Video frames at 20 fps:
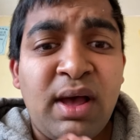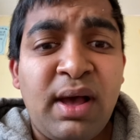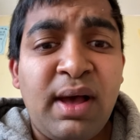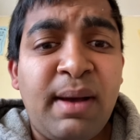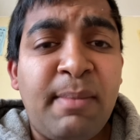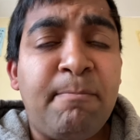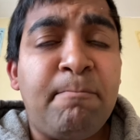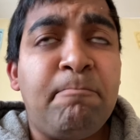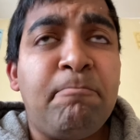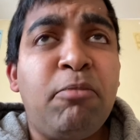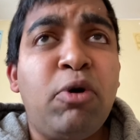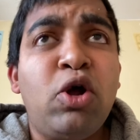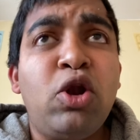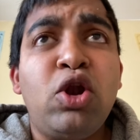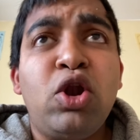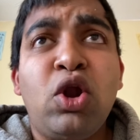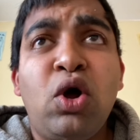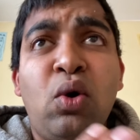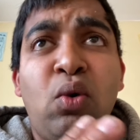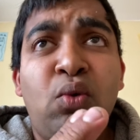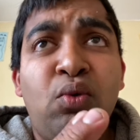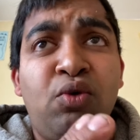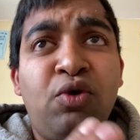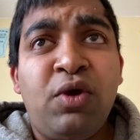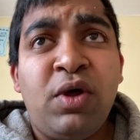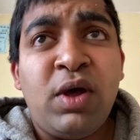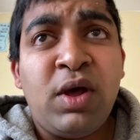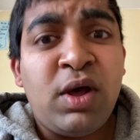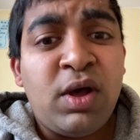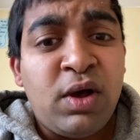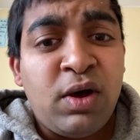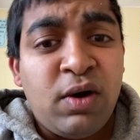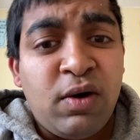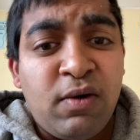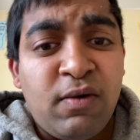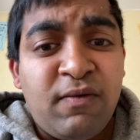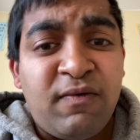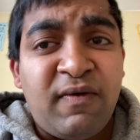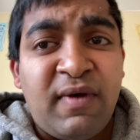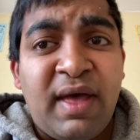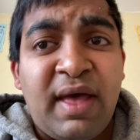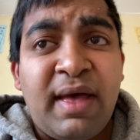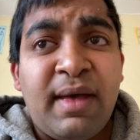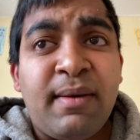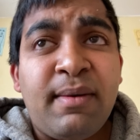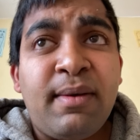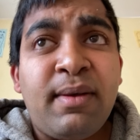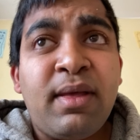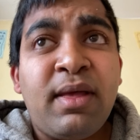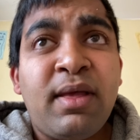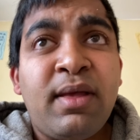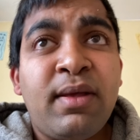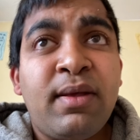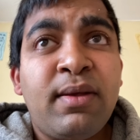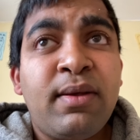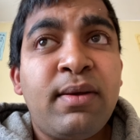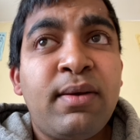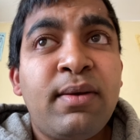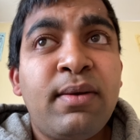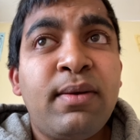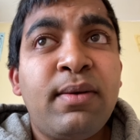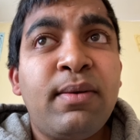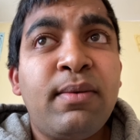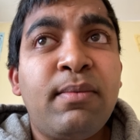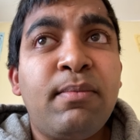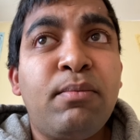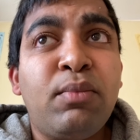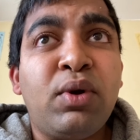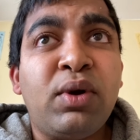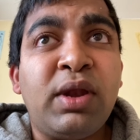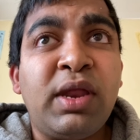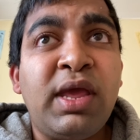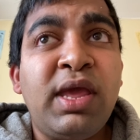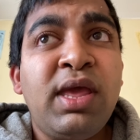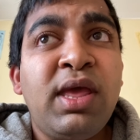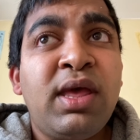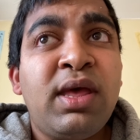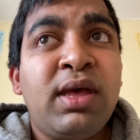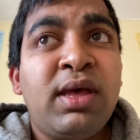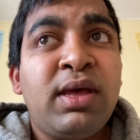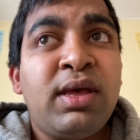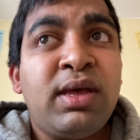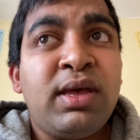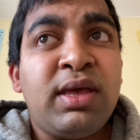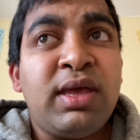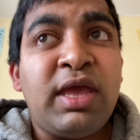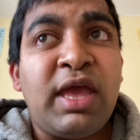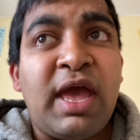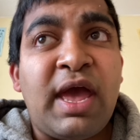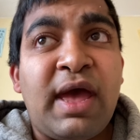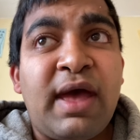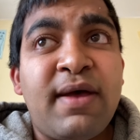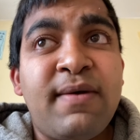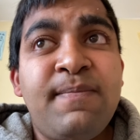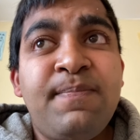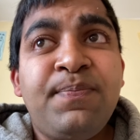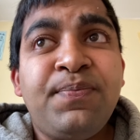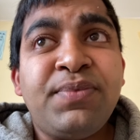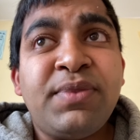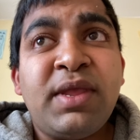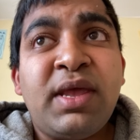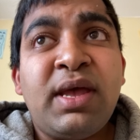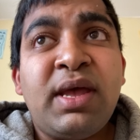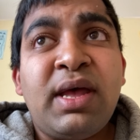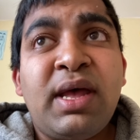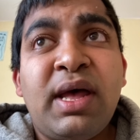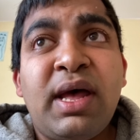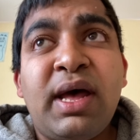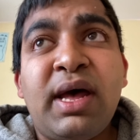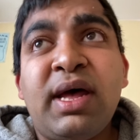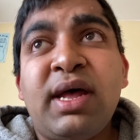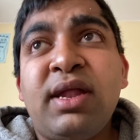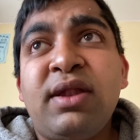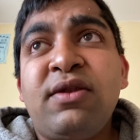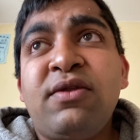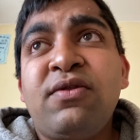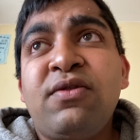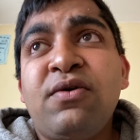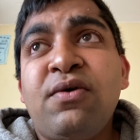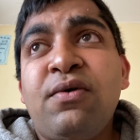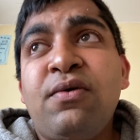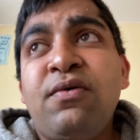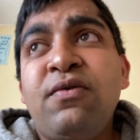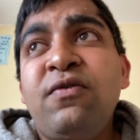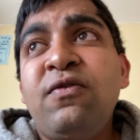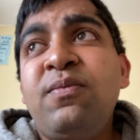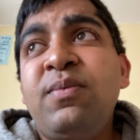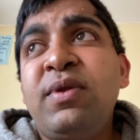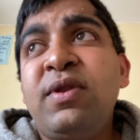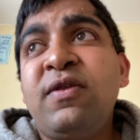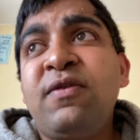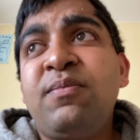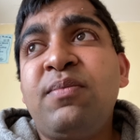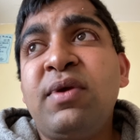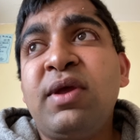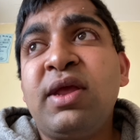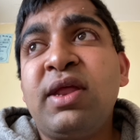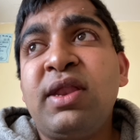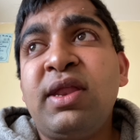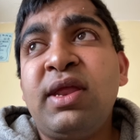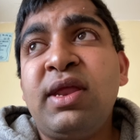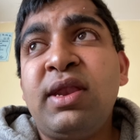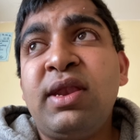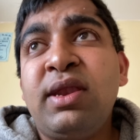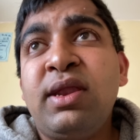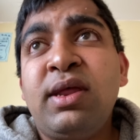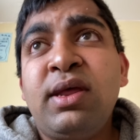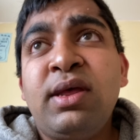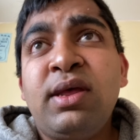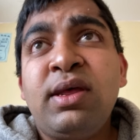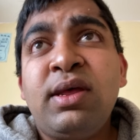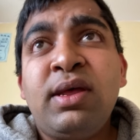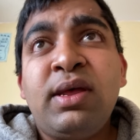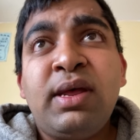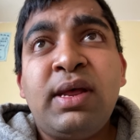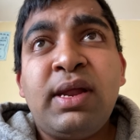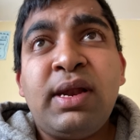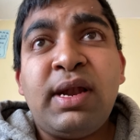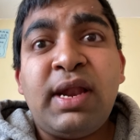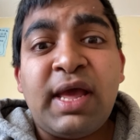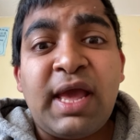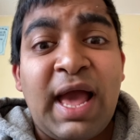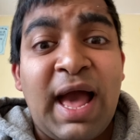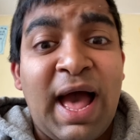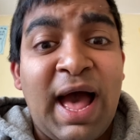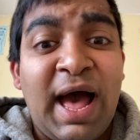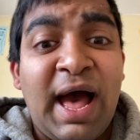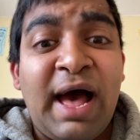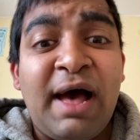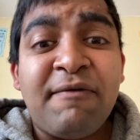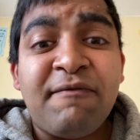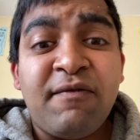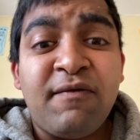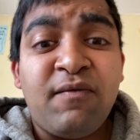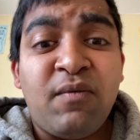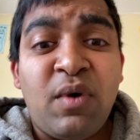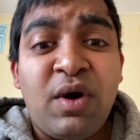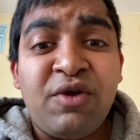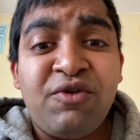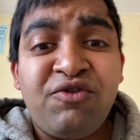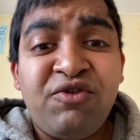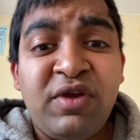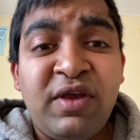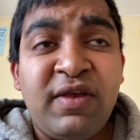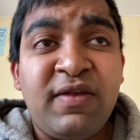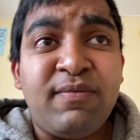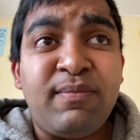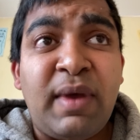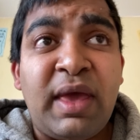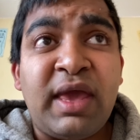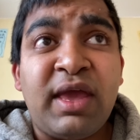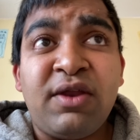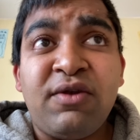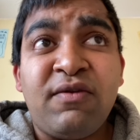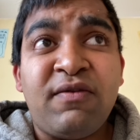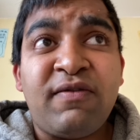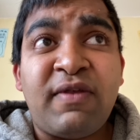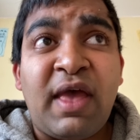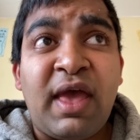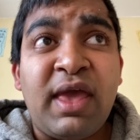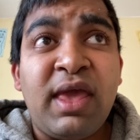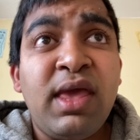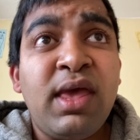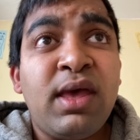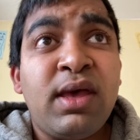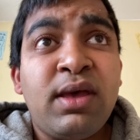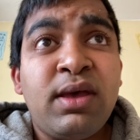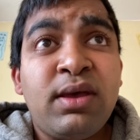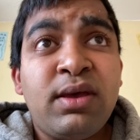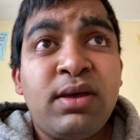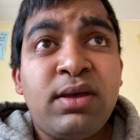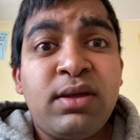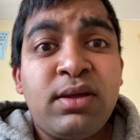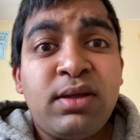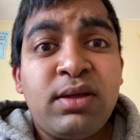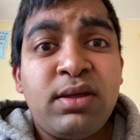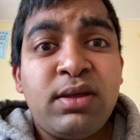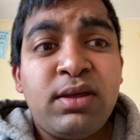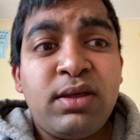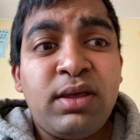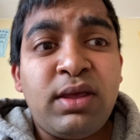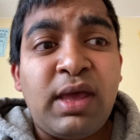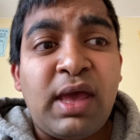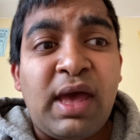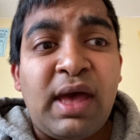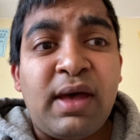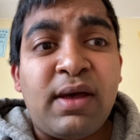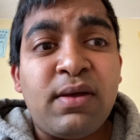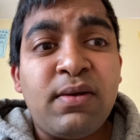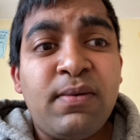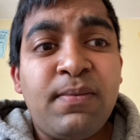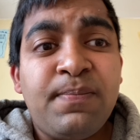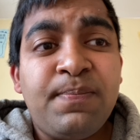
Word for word: a buttload of uh, money, yeah, and the husband is bringing in like half of what she's making to say, yeah,